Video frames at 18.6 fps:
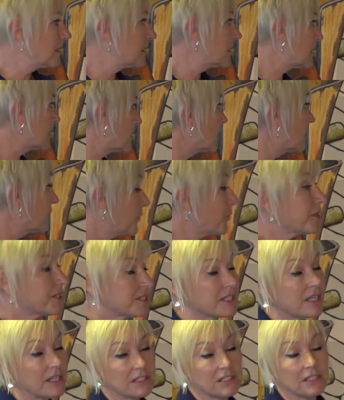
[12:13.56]
So the voice
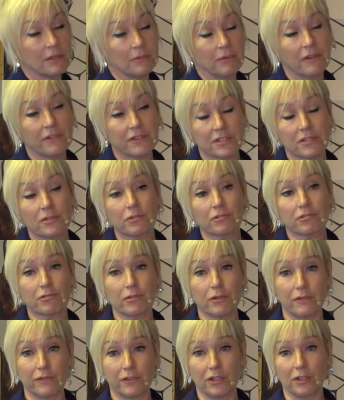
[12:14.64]
said, you know, well, if it's not
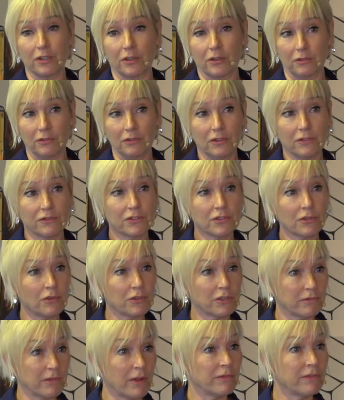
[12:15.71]
true for you, you've shot
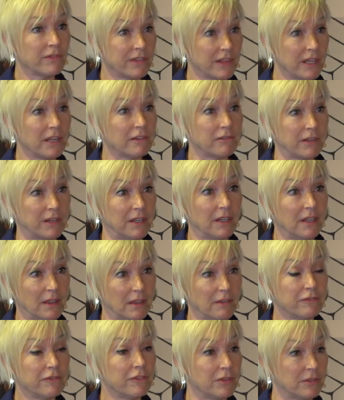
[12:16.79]
your own theory in
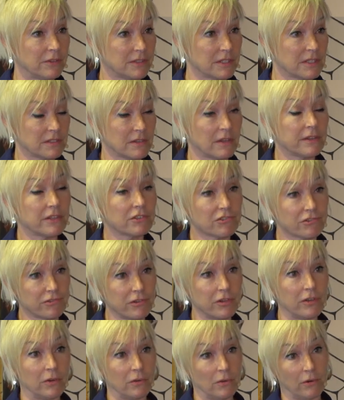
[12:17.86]
the foot. It's either
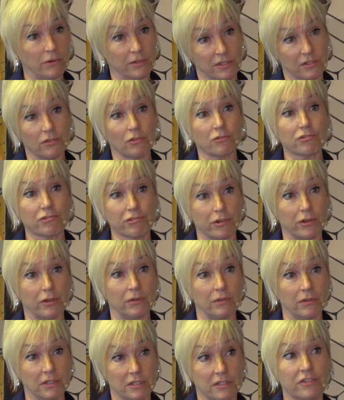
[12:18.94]
true or it's not
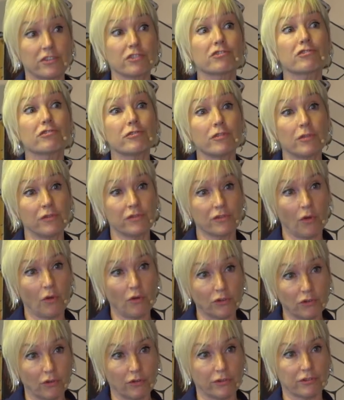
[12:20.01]
true. It's the truth or
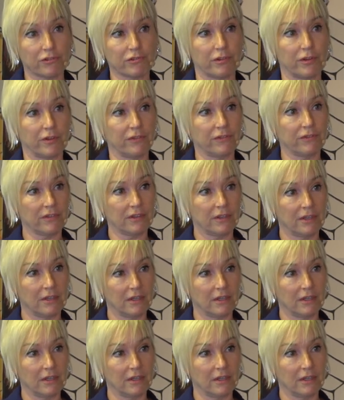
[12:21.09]
not the truth.